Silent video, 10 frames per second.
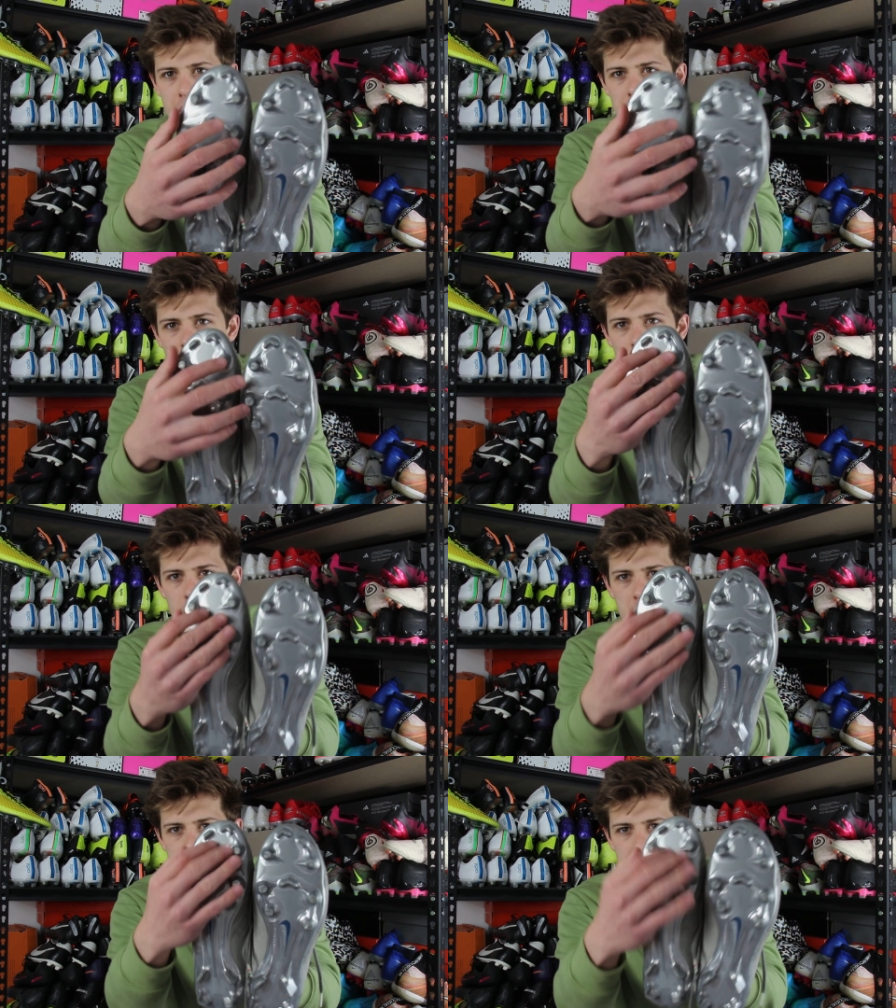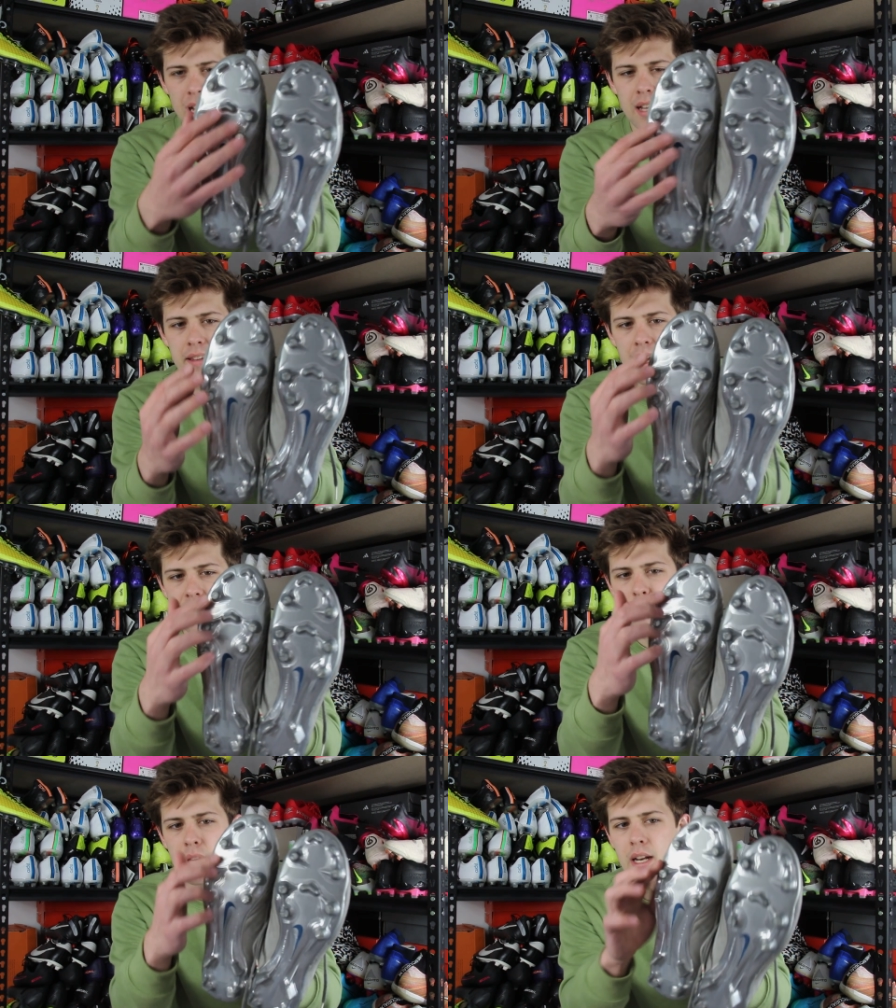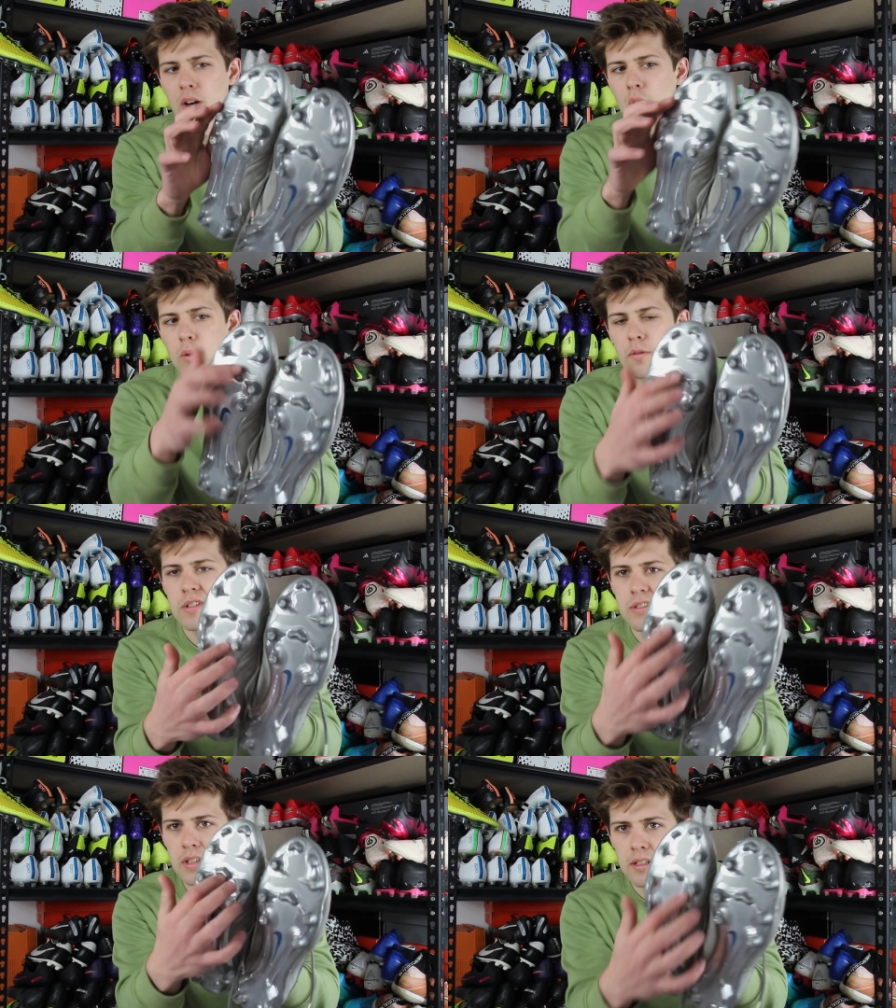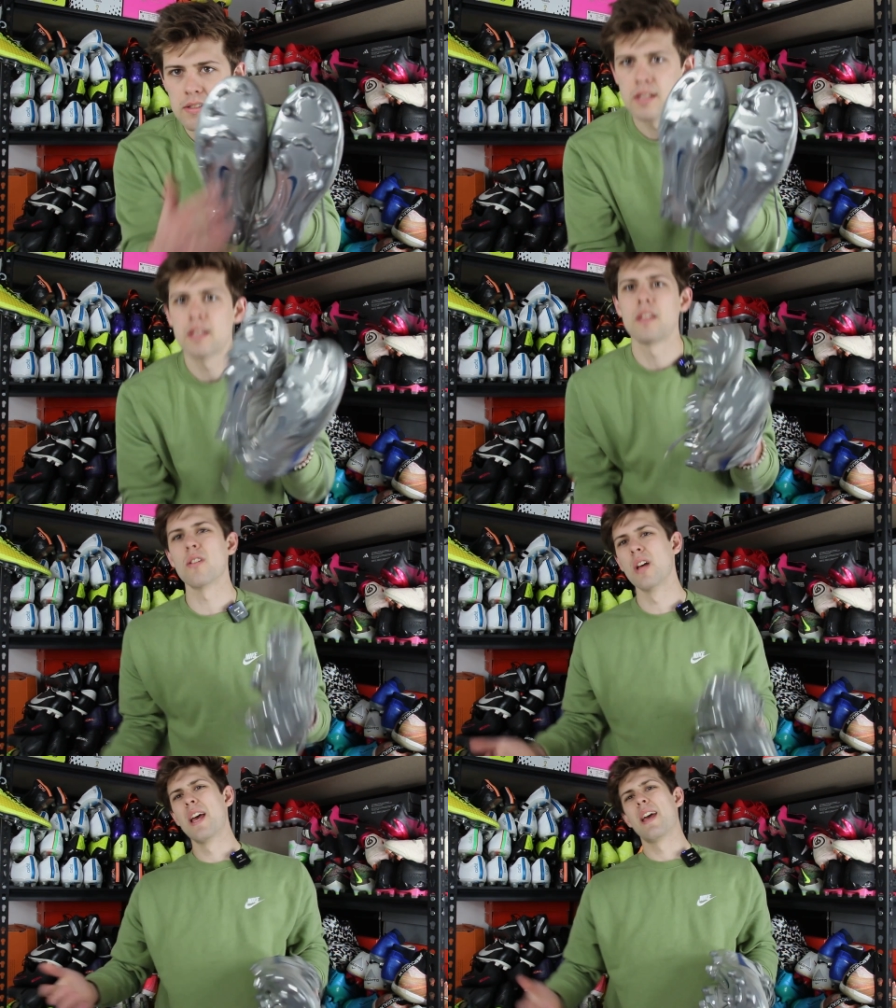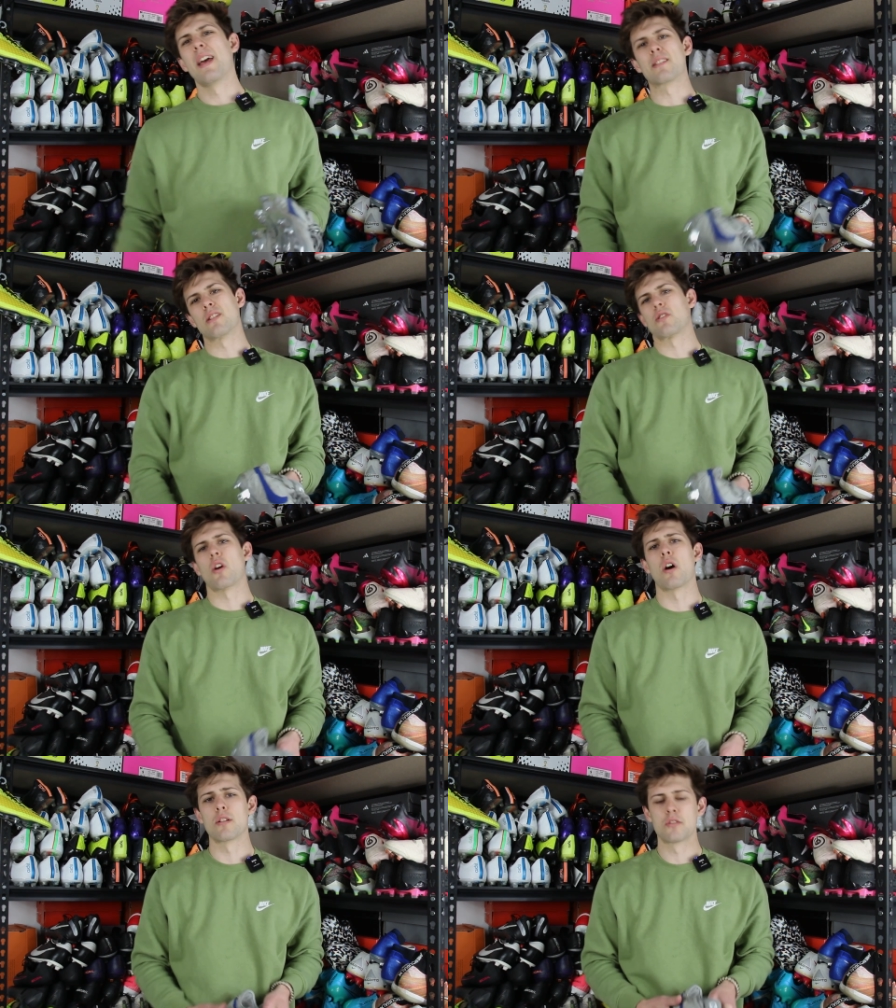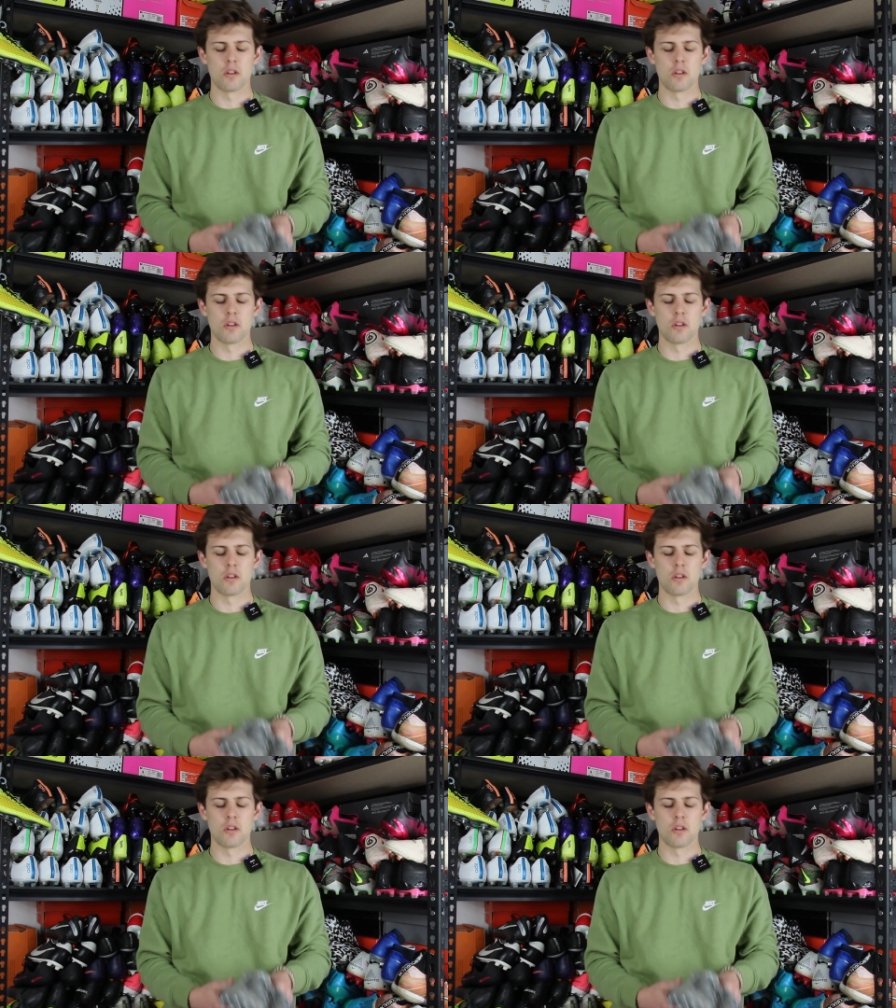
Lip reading: but you know where most of the contacts made all over the studs, the heel, it's just gone.